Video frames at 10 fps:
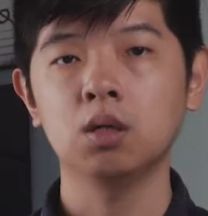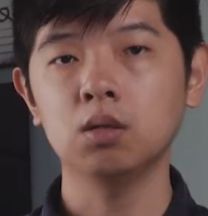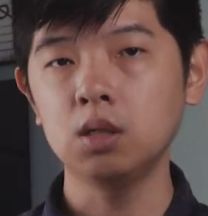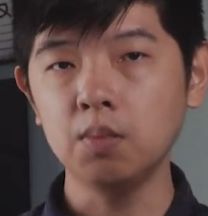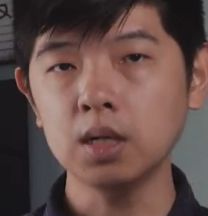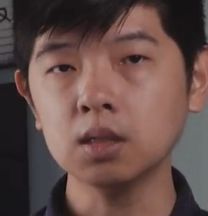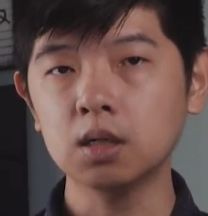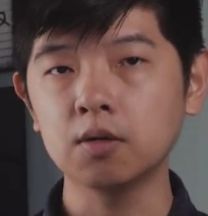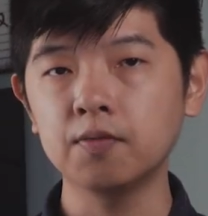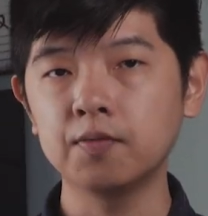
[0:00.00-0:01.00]
Now the demand
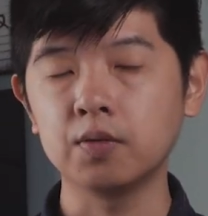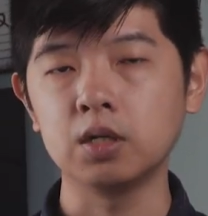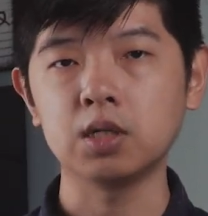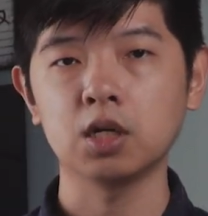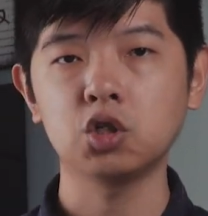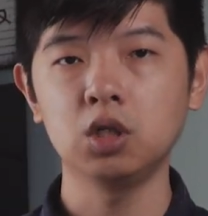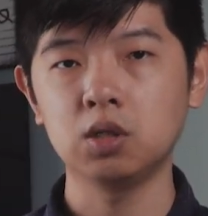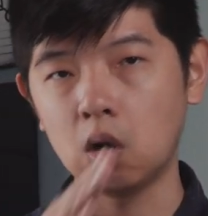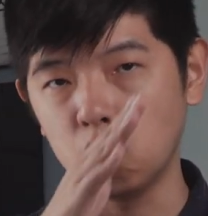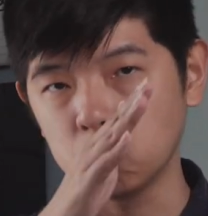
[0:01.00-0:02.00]
curve is actually
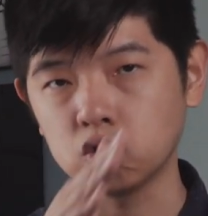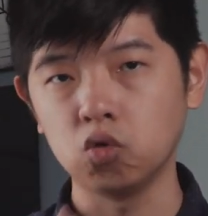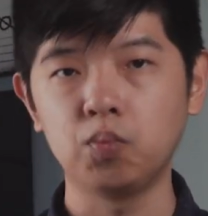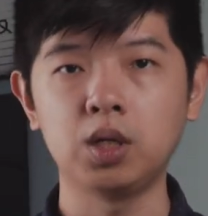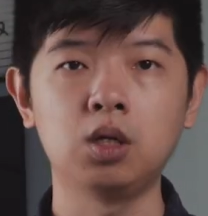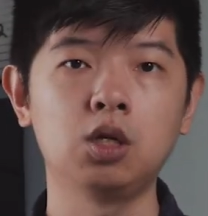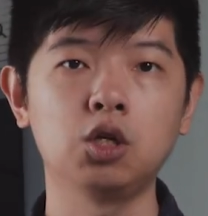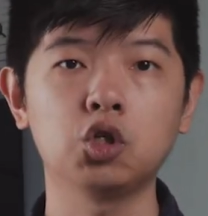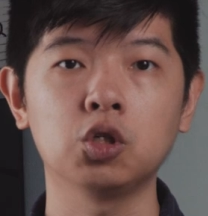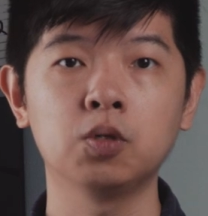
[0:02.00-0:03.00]
downward sloping in
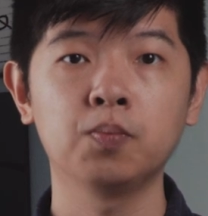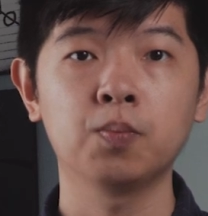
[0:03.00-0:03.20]
nature.